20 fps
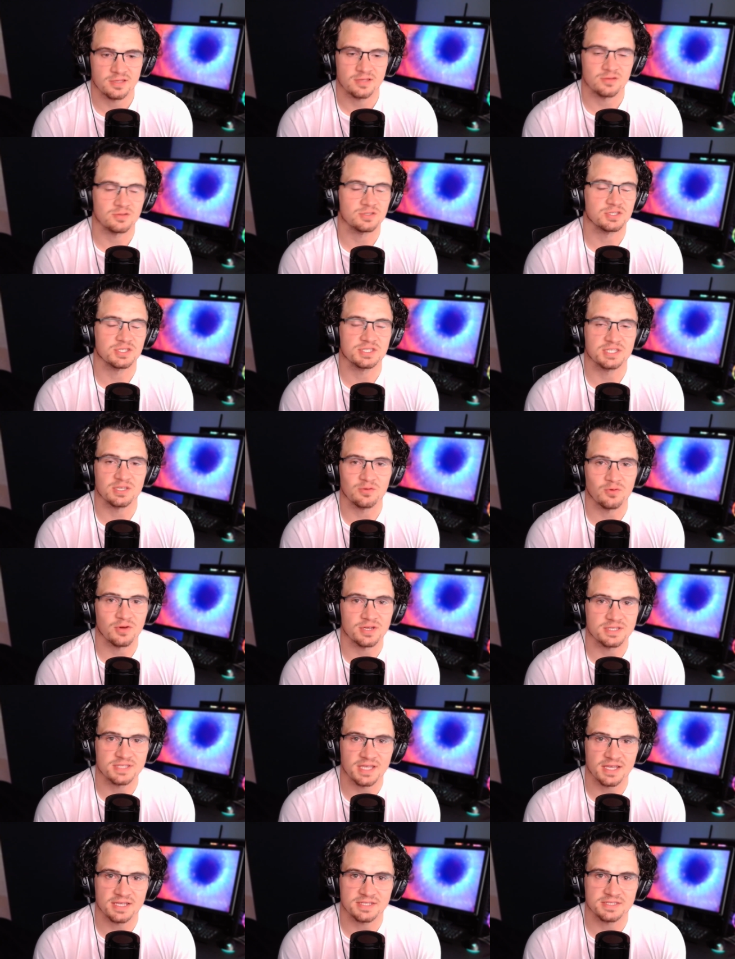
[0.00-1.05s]
we'll just see where it
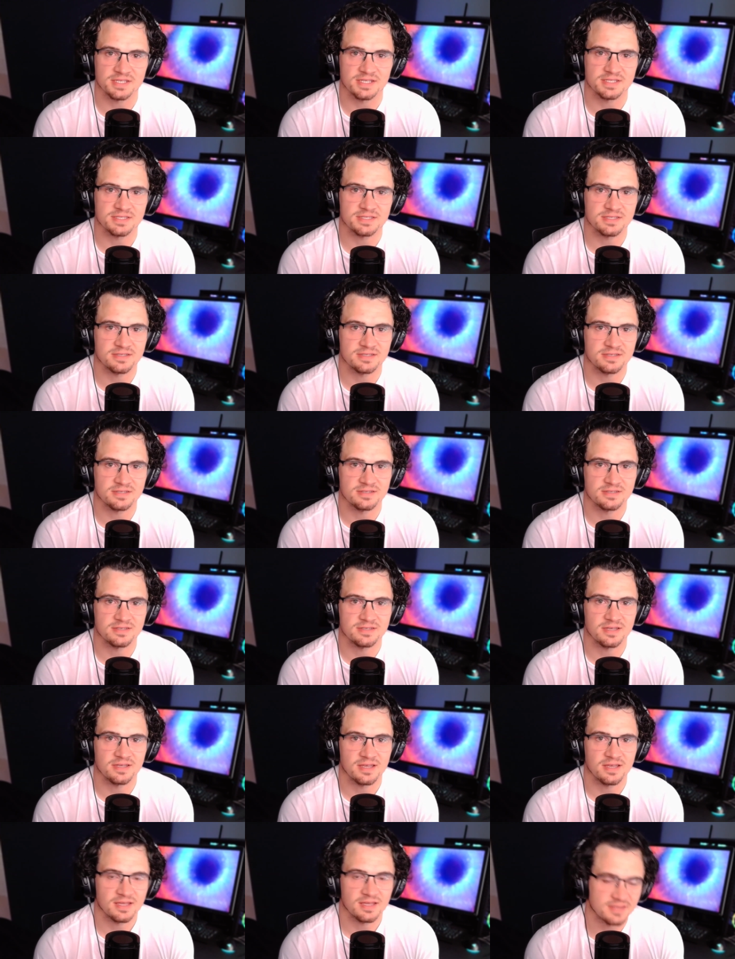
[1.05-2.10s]
takes us.
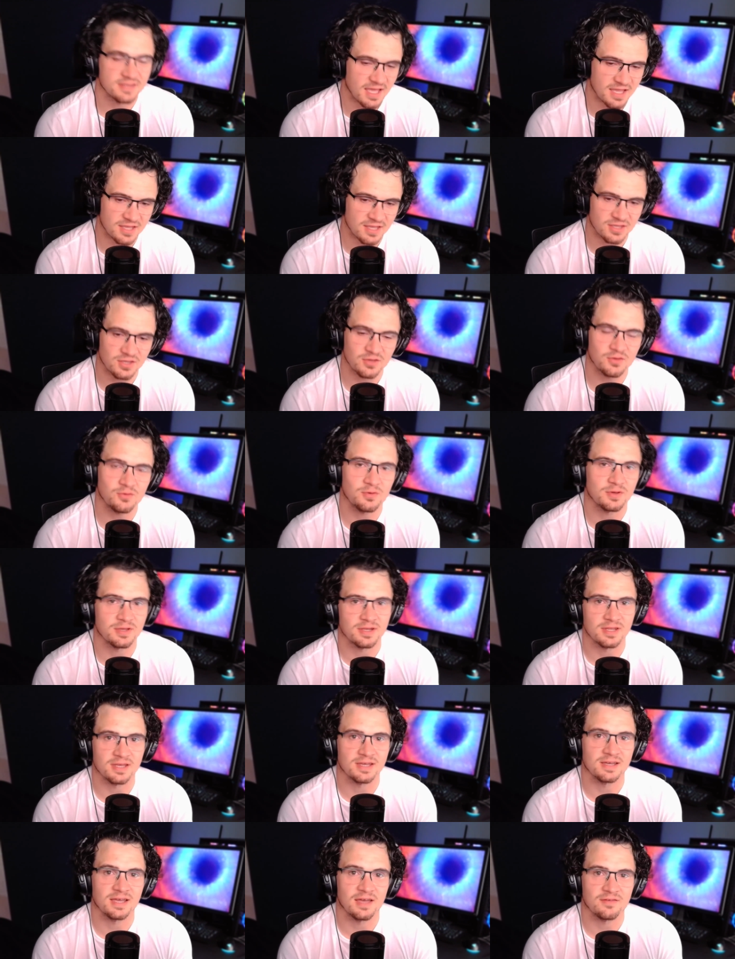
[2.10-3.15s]
Thank you and
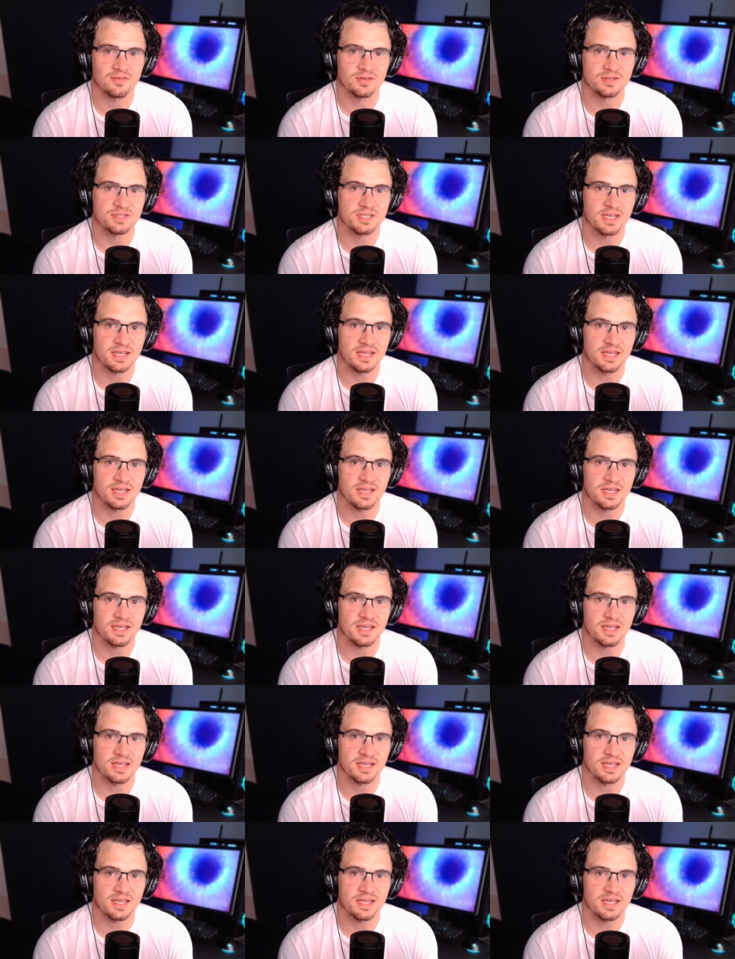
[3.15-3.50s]
uh, have a good